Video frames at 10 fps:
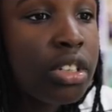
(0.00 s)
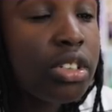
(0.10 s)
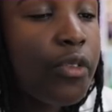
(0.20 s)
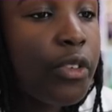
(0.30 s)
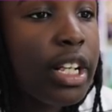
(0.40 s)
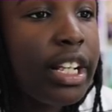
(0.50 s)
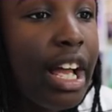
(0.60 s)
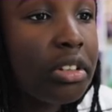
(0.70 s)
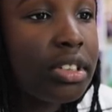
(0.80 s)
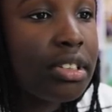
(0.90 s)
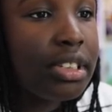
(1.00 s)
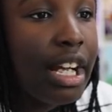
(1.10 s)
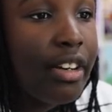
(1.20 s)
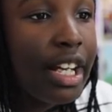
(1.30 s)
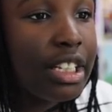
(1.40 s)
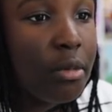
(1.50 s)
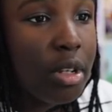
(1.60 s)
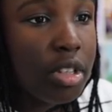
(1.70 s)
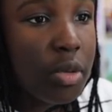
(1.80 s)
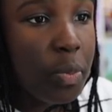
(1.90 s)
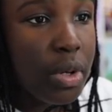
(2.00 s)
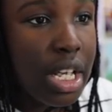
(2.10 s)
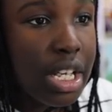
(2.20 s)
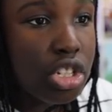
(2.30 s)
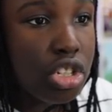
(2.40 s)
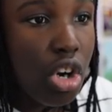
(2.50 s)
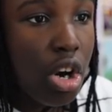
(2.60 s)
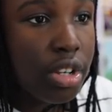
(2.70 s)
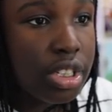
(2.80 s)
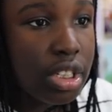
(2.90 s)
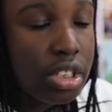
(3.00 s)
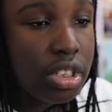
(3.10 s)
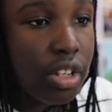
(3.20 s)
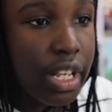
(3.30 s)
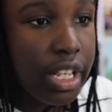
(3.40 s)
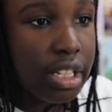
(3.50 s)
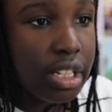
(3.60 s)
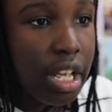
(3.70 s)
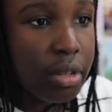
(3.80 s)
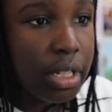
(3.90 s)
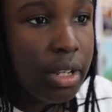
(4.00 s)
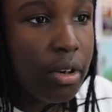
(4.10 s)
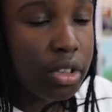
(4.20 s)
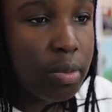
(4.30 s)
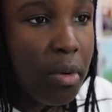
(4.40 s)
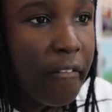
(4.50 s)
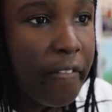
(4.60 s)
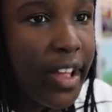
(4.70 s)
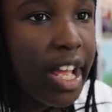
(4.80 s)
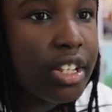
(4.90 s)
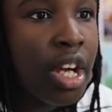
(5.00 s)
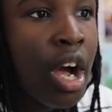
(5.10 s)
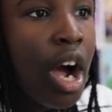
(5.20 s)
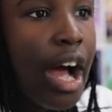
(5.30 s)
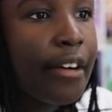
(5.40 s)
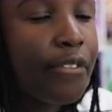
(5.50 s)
So for the downstairs area, I think we're going to put like sharks and stuff like down here or small fish. And